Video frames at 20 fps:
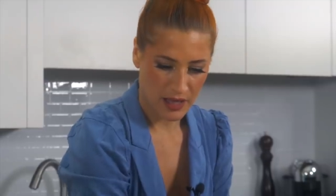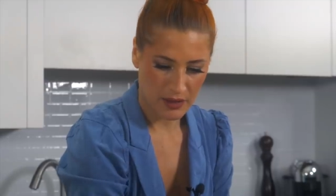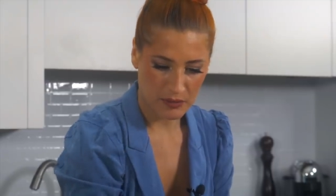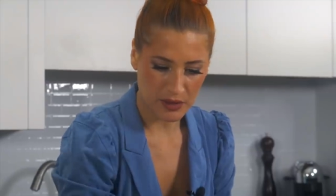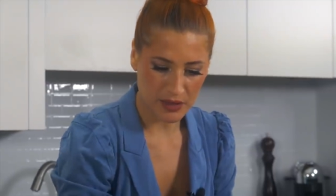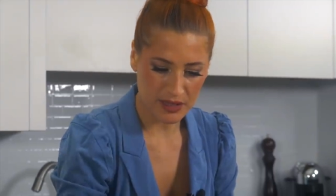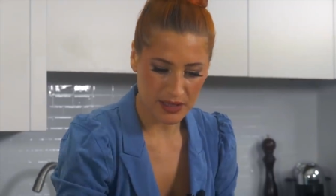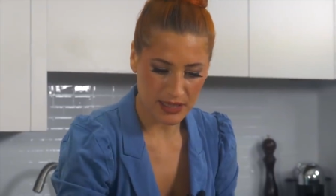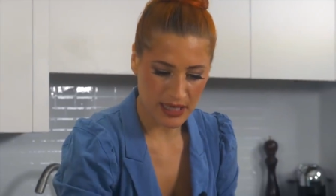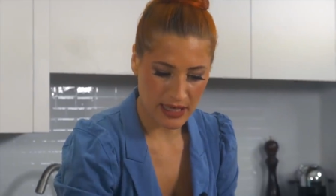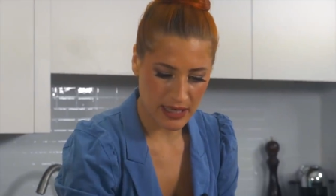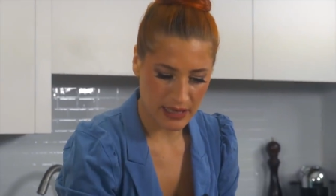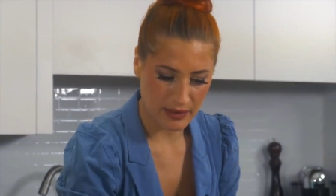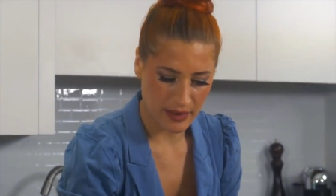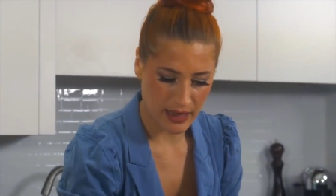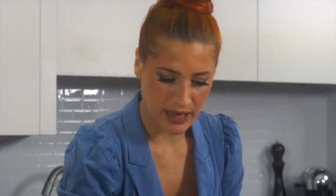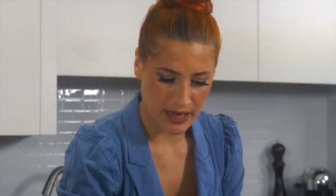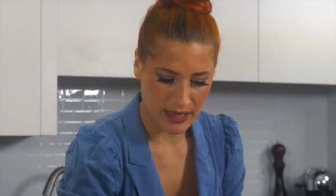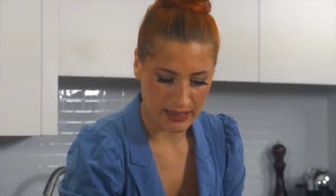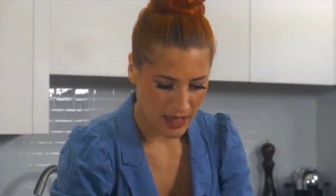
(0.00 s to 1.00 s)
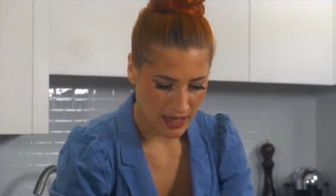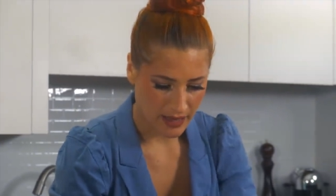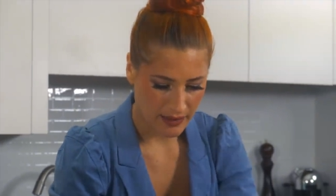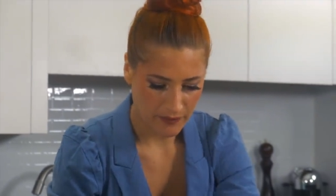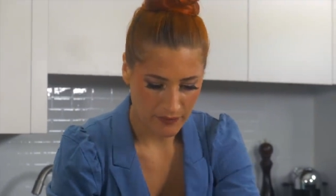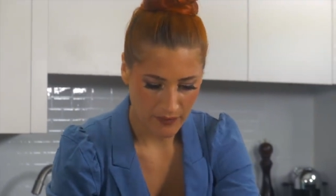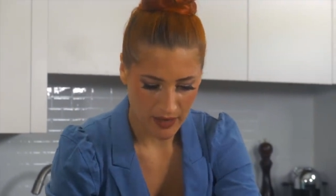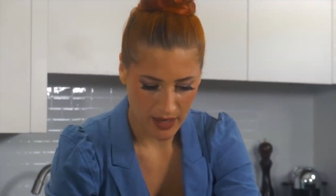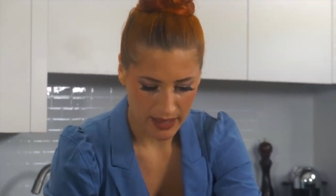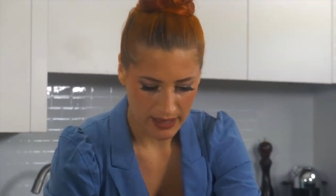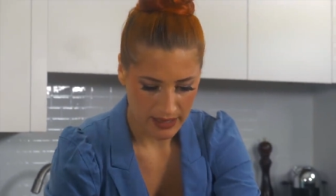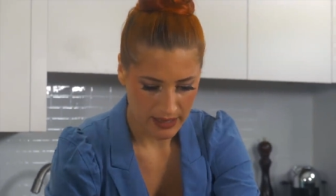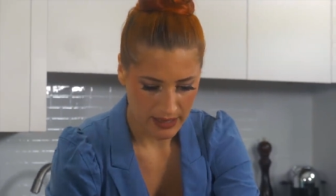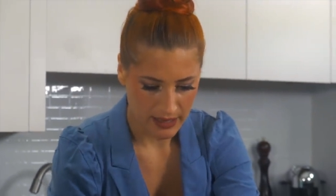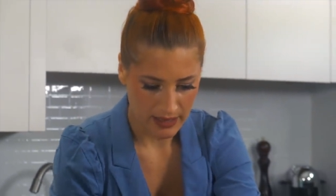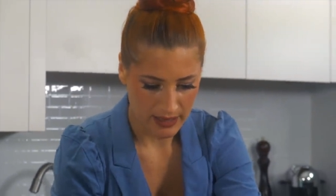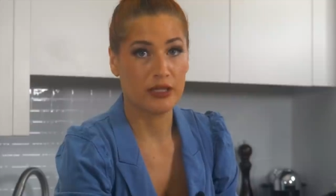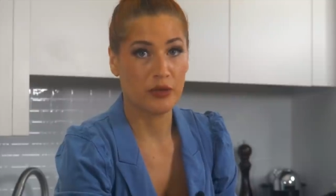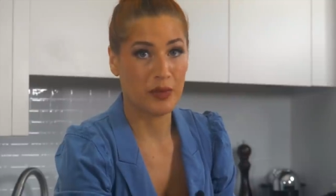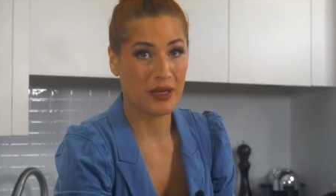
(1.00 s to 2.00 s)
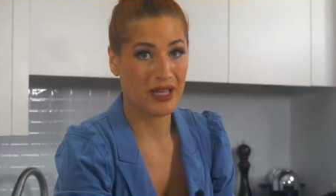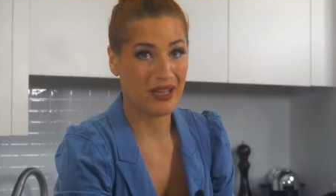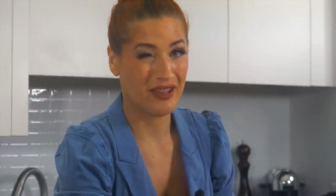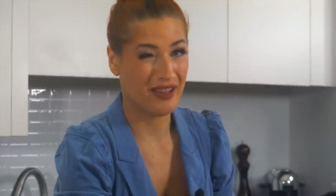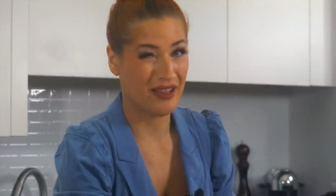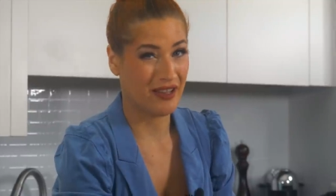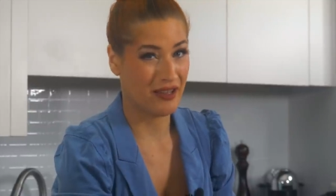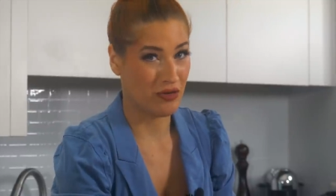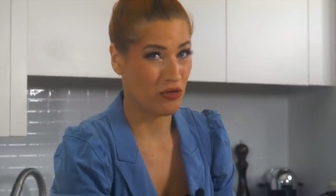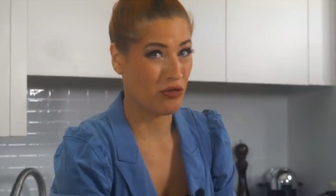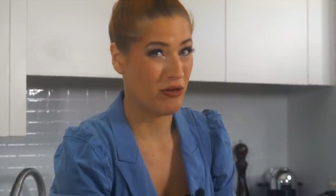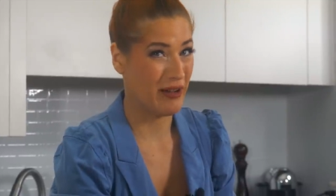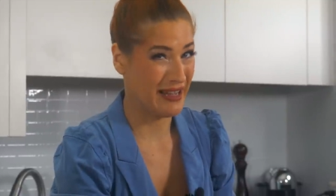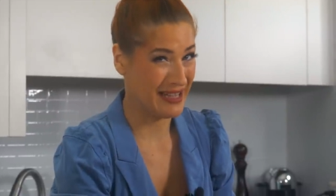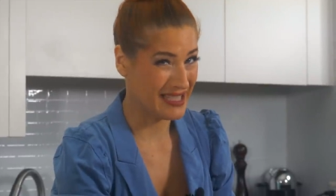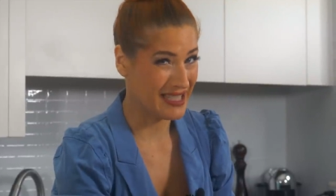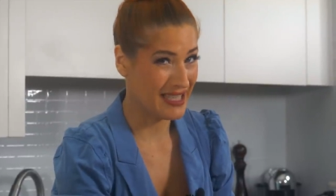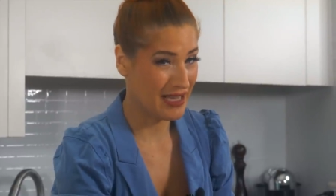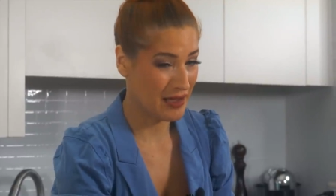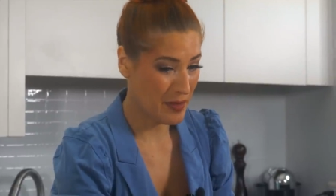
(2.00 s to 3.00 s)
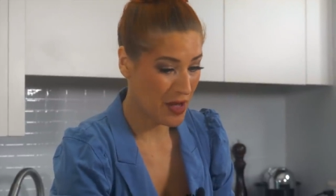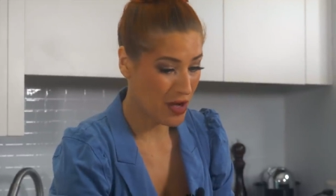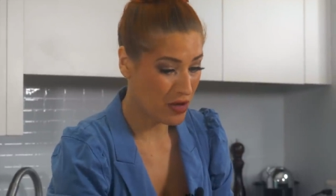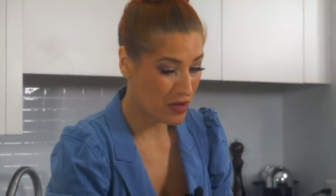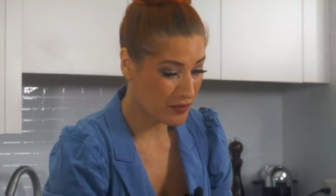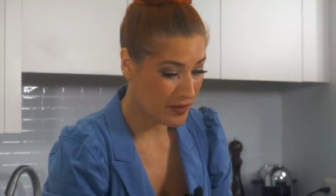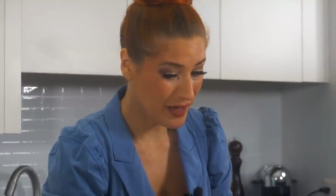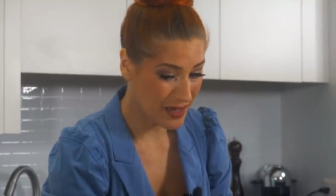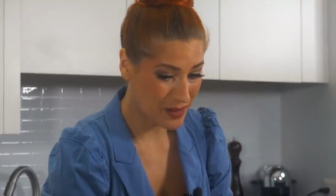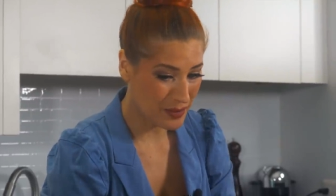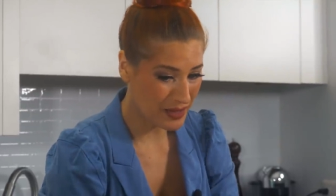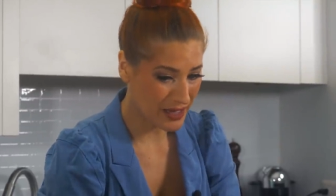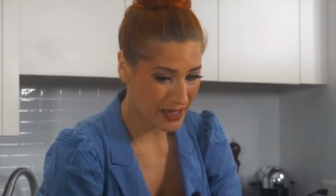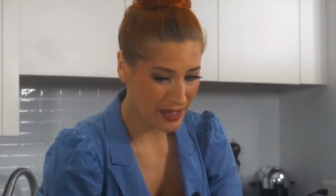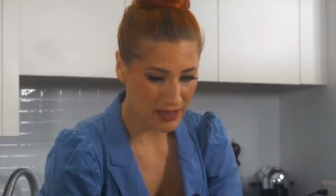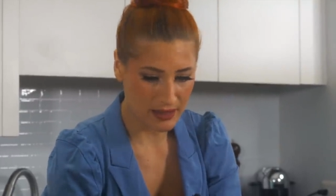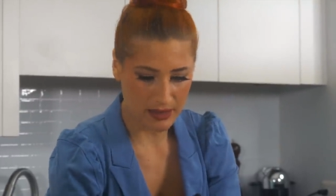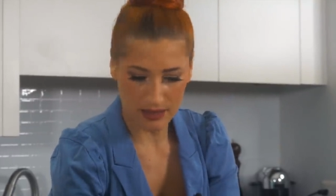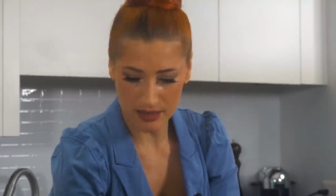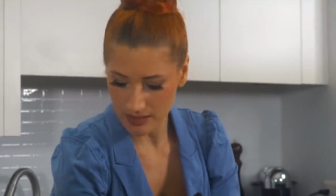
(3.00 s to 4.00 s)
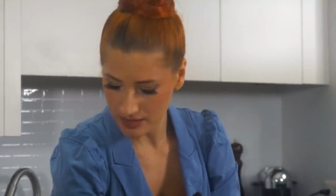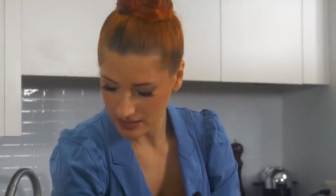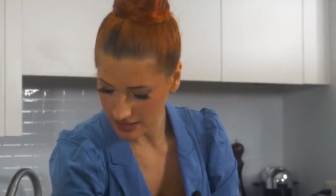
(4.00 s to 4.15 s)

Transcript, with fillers: I will say that I find it to be a crazy amount of eggplant.